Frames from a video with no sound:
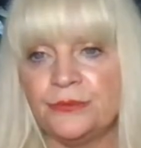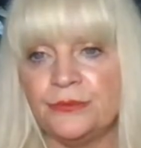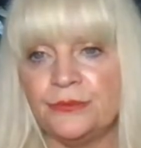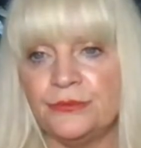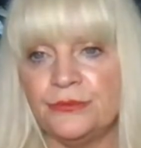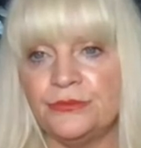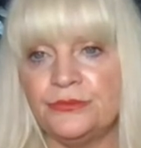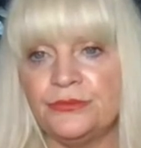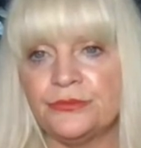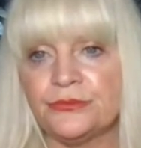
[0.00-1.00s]

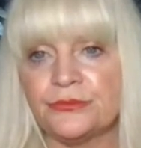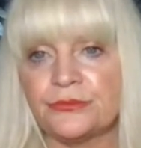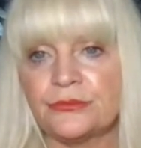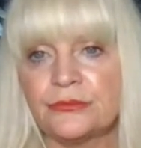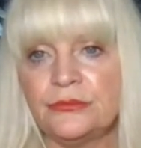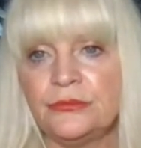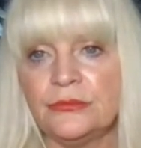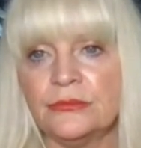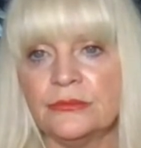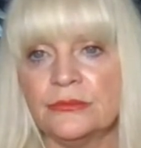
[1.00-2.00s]

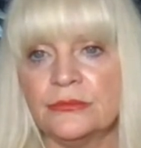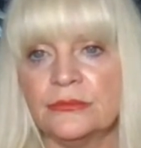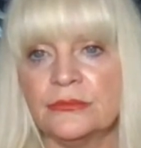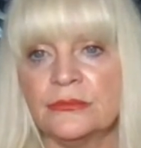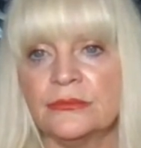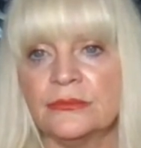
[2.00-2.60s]
No one is speaking in this clip.